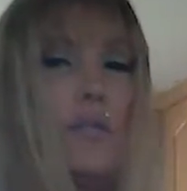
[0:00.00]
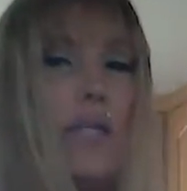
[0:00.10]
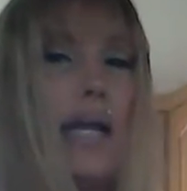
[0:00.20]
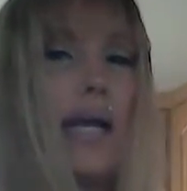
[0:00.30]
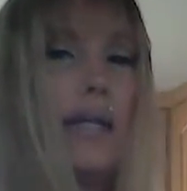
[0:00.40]

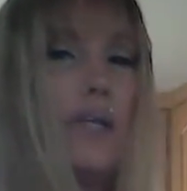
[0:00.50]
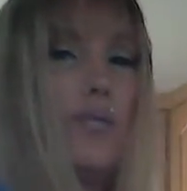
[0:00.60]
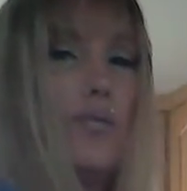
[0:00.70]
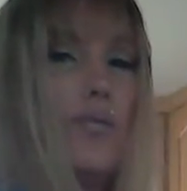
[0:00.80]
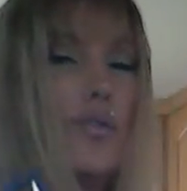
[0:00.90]
that I
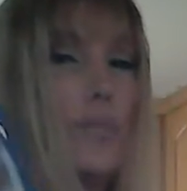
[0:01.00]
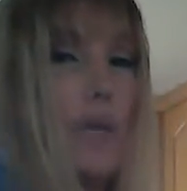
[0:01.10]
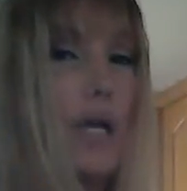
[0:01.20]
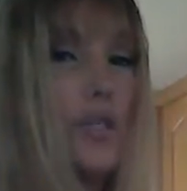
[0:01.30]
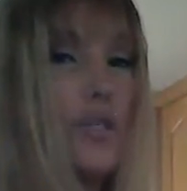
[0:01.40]
use to
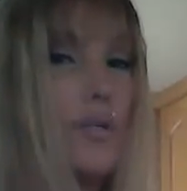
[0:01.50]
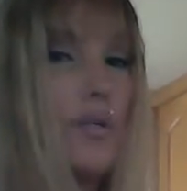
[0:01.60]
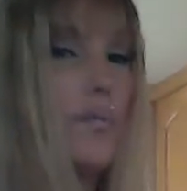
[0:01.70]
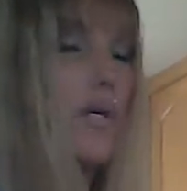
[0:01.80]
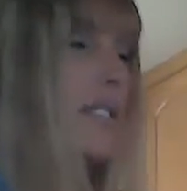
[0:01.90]
make sure
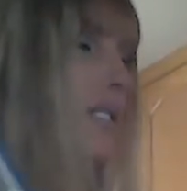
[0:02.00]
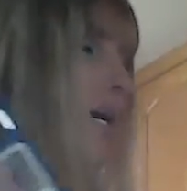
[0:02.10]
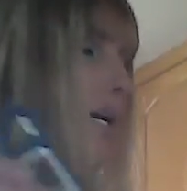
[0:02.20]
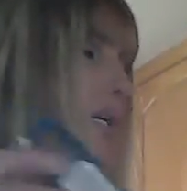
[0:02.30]
it was at